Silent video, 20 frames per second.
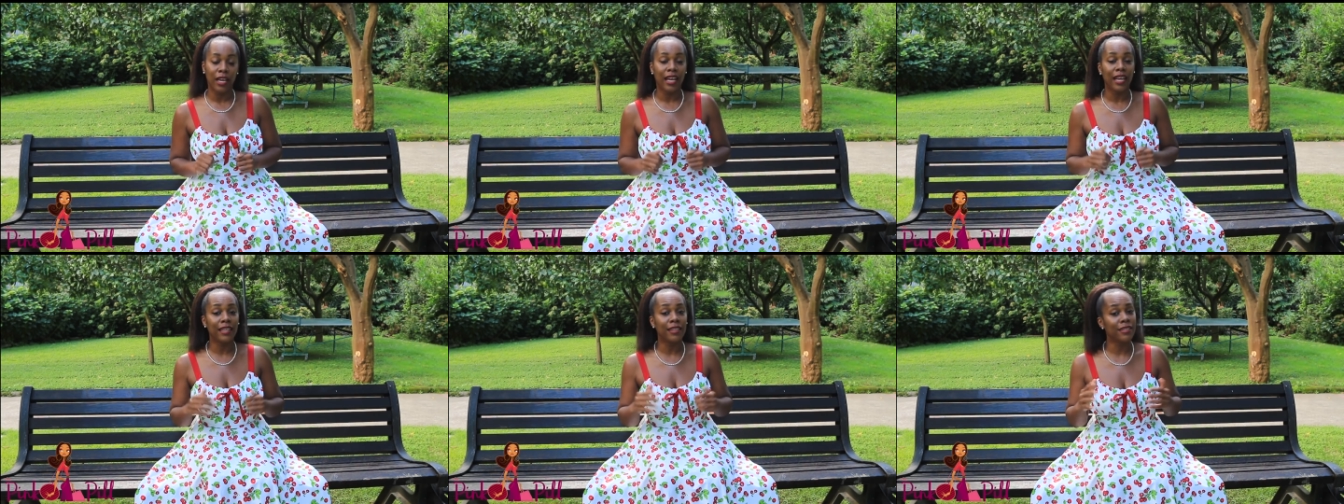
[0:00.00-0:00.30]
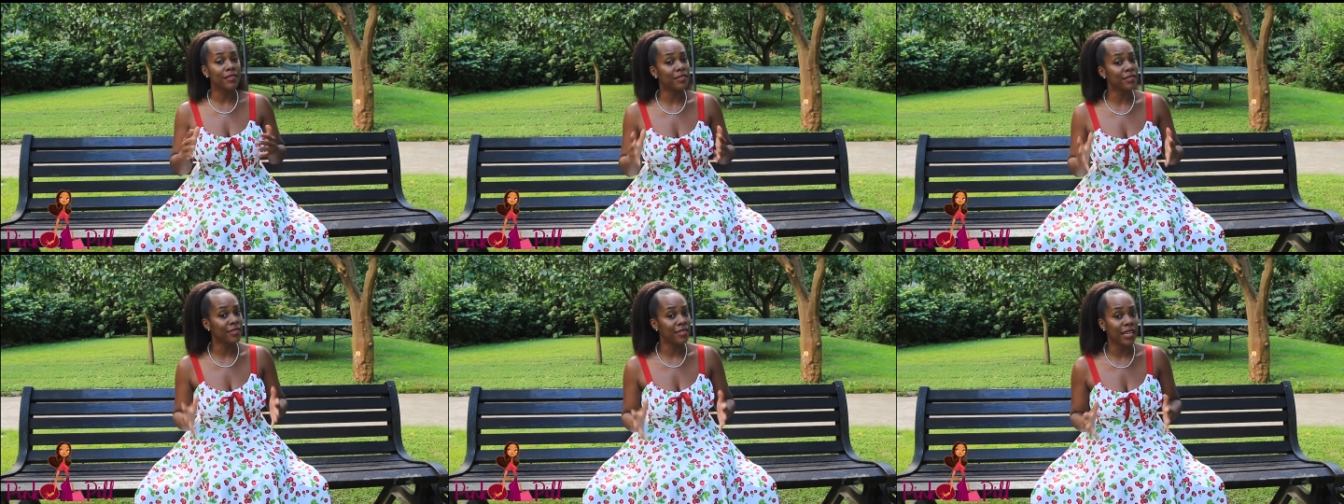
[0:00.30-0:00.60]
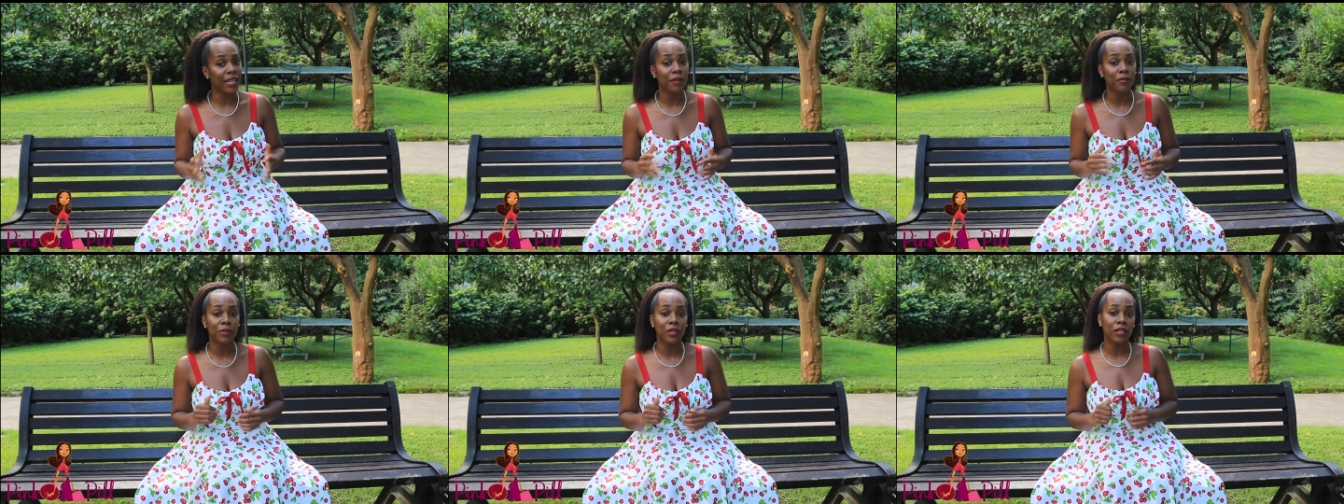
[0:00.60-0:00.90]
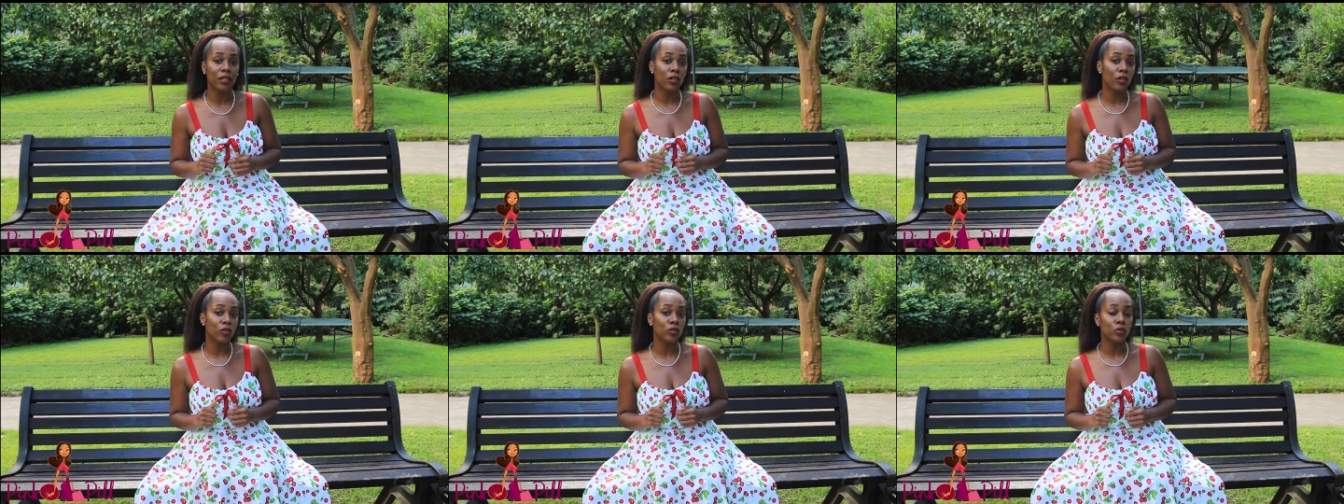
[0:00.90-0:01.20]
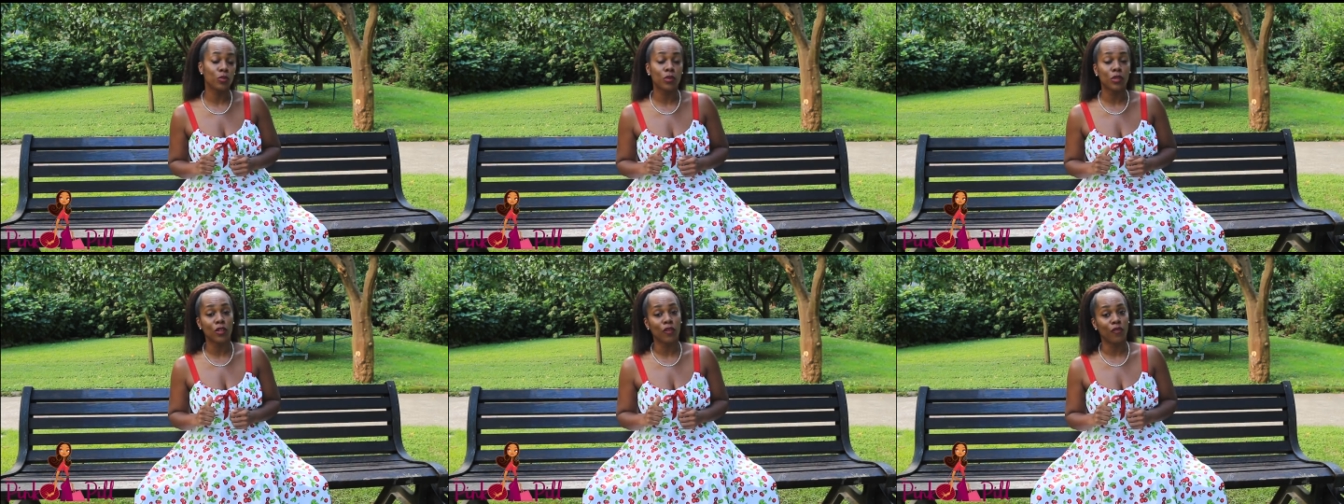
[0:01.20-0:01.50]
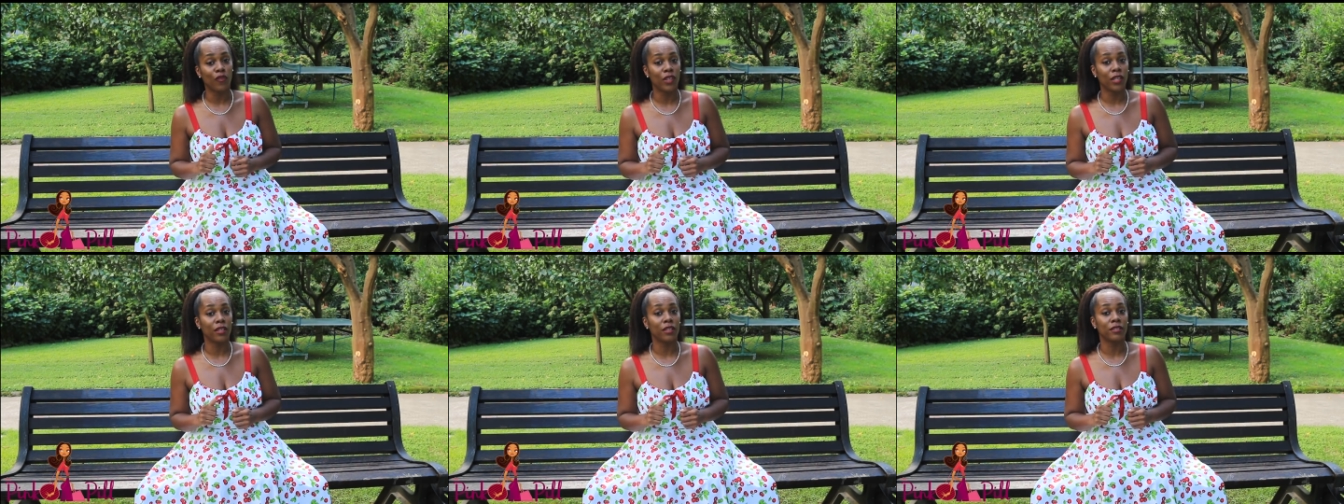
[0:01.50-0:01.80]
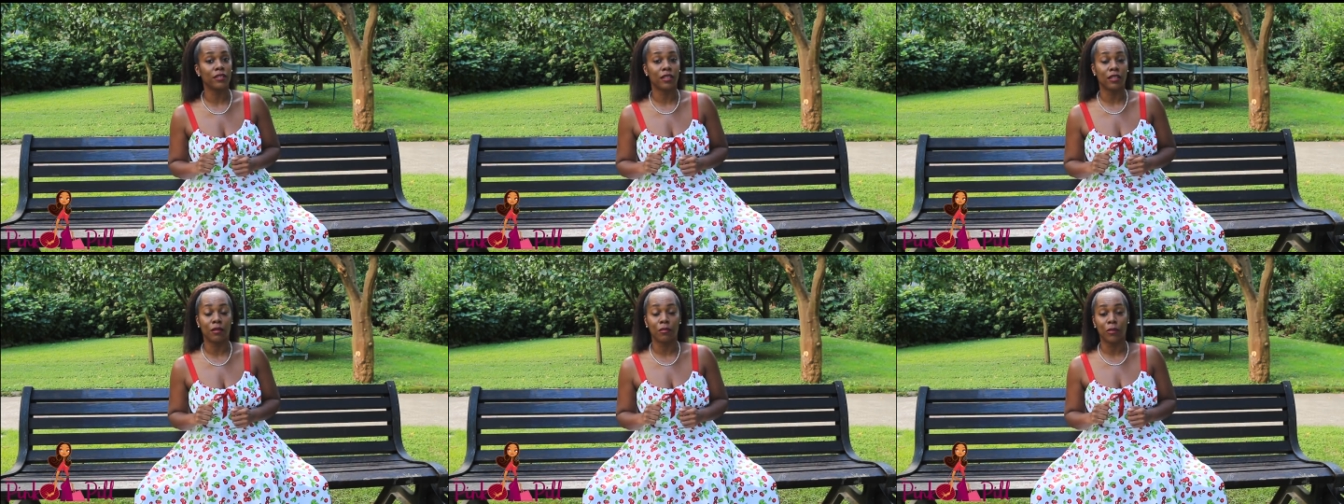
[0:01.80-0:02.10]
And the same thing goes with your
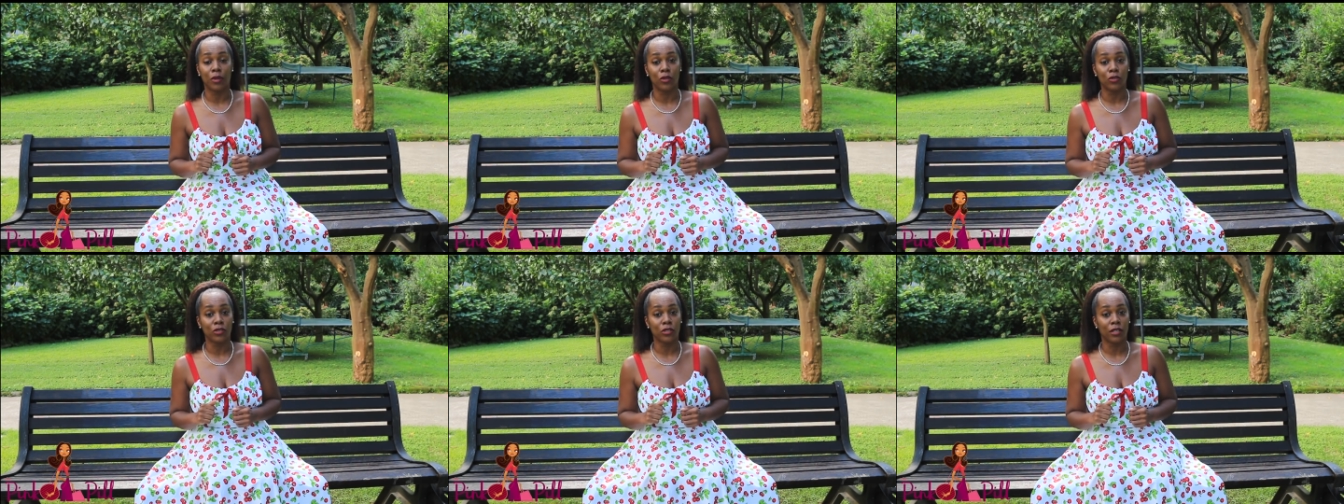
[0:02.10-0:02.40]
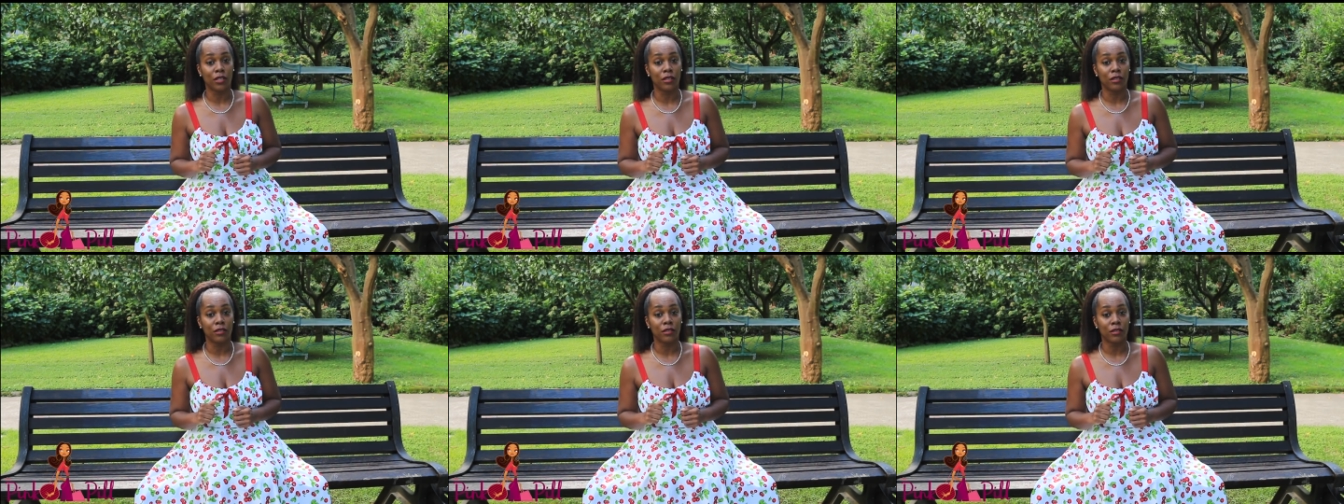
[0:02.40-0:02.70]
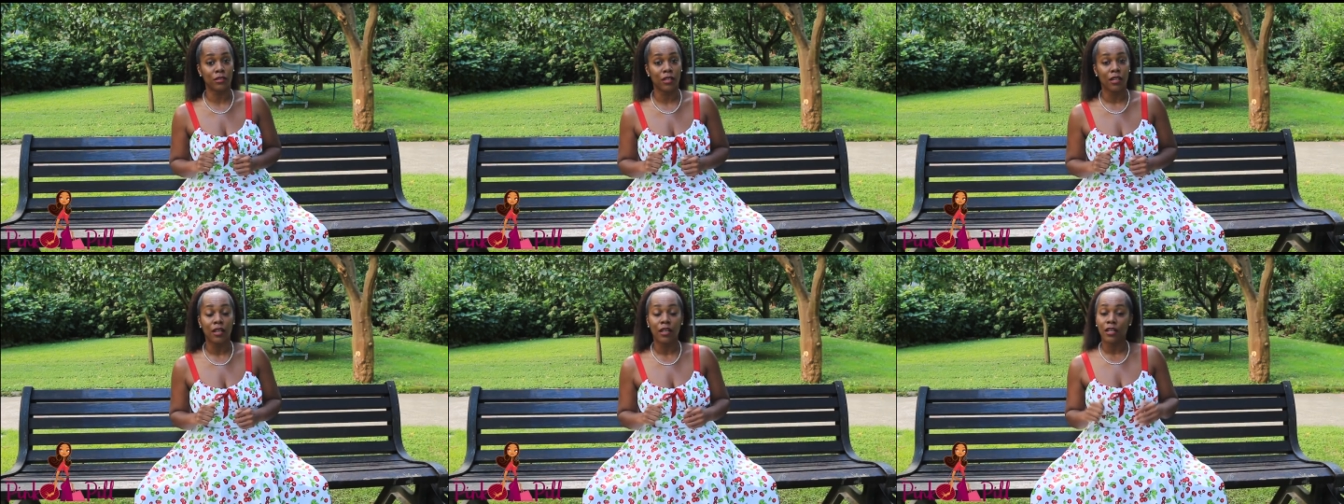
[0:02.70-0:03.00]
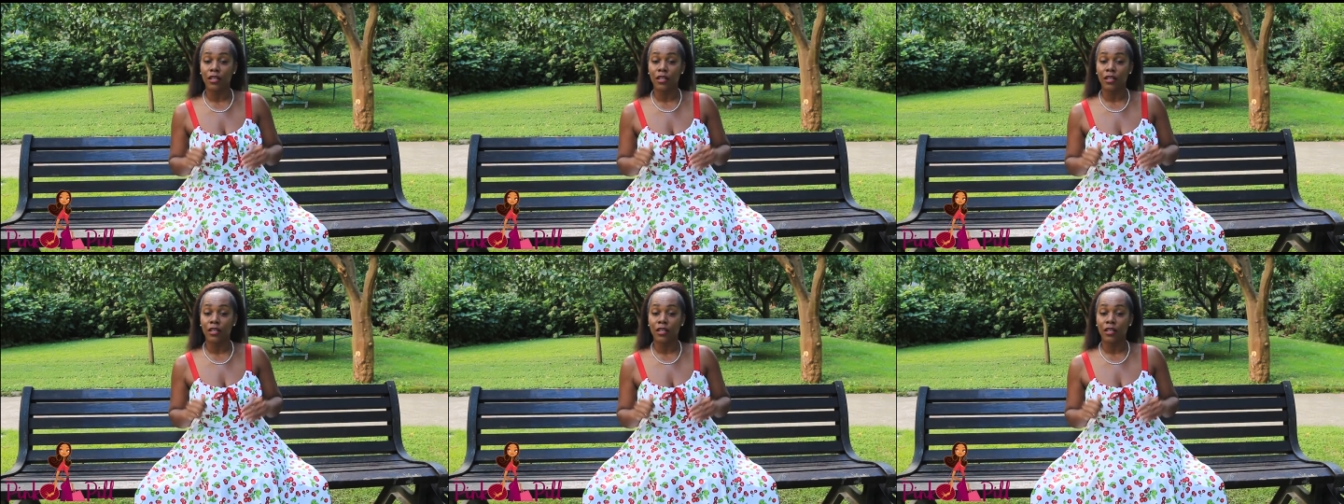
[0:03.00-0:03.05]
feelings and emotions.